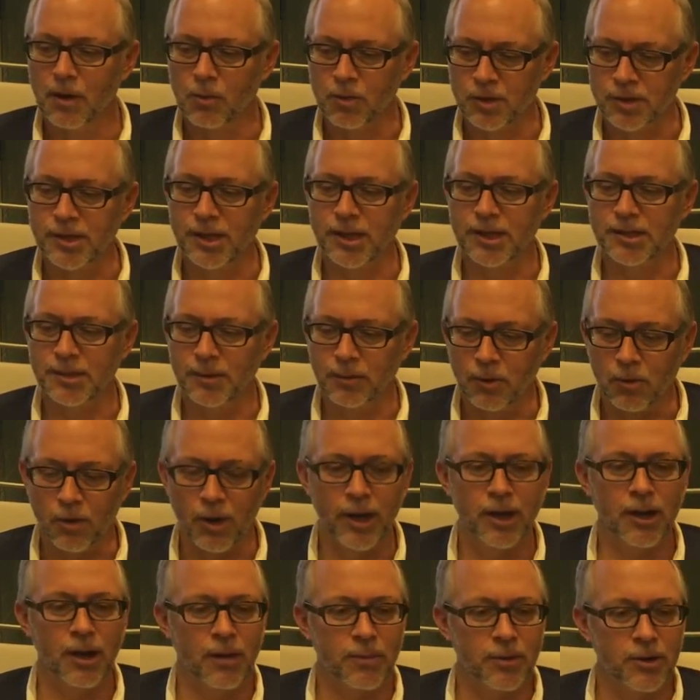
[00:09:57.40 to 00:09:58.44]
We're seeing some
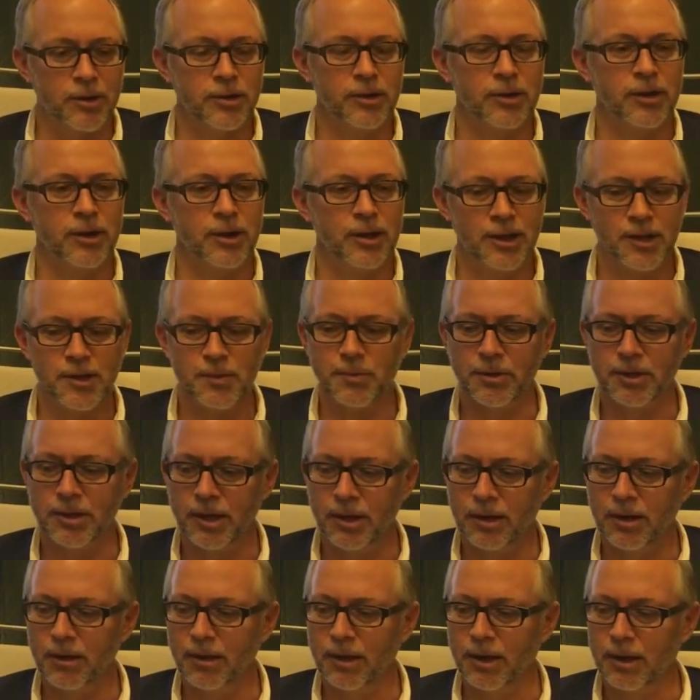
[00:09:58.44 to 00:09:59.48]
great opportunities,
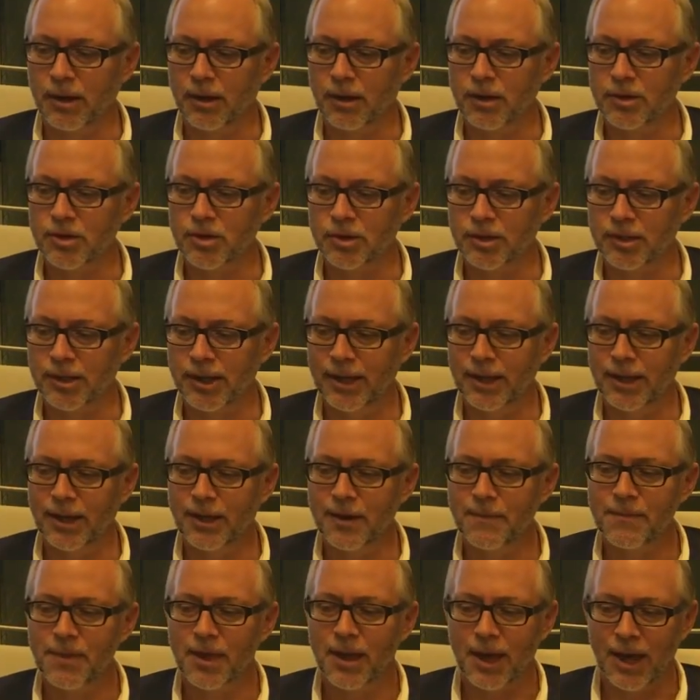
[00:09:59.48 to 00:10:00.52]
particularly in
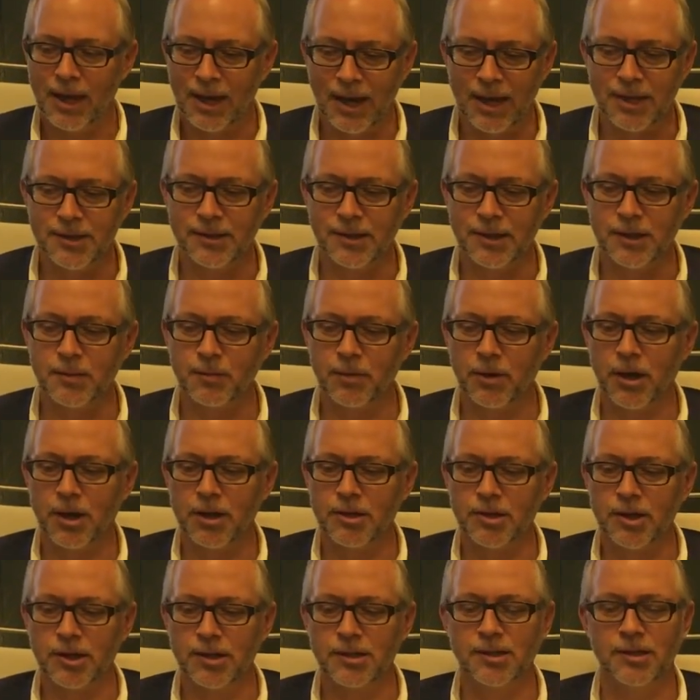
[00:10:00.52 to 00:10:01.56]
Argentina, and as these
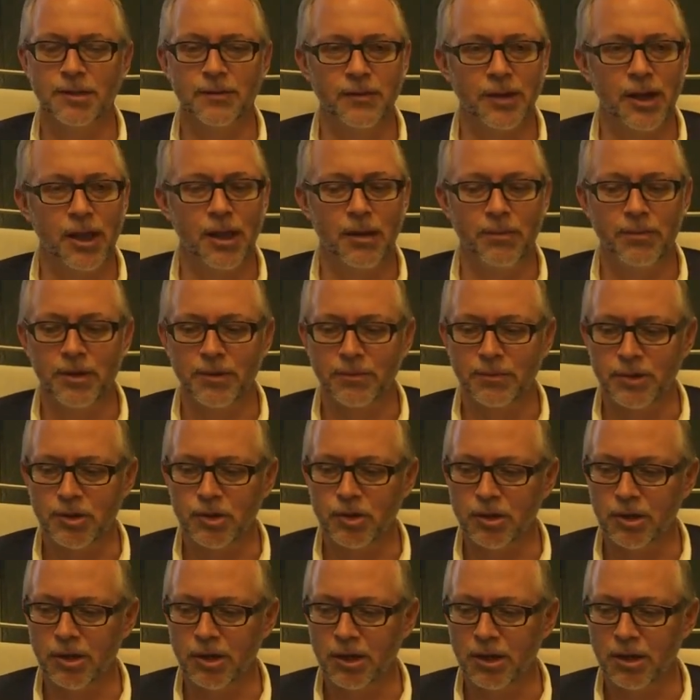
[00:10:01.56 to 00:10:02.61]
projects develop and
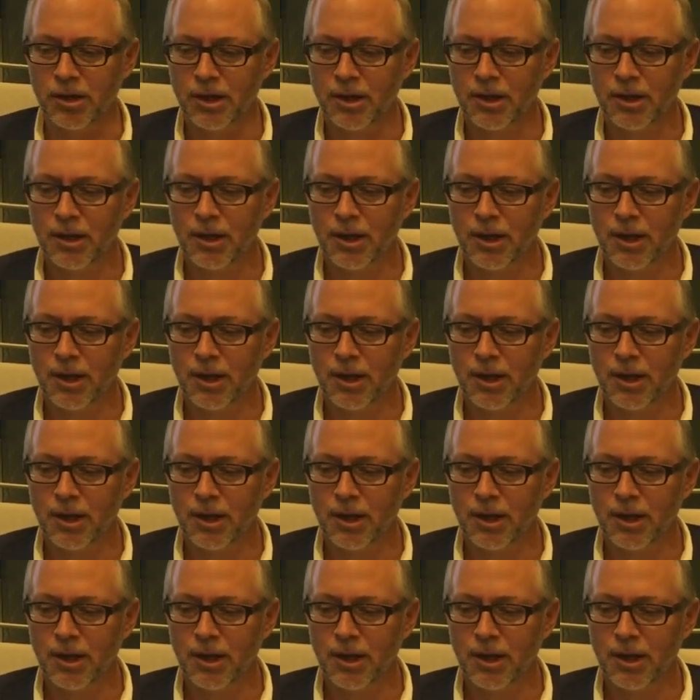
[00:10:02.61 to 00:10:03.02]
mature,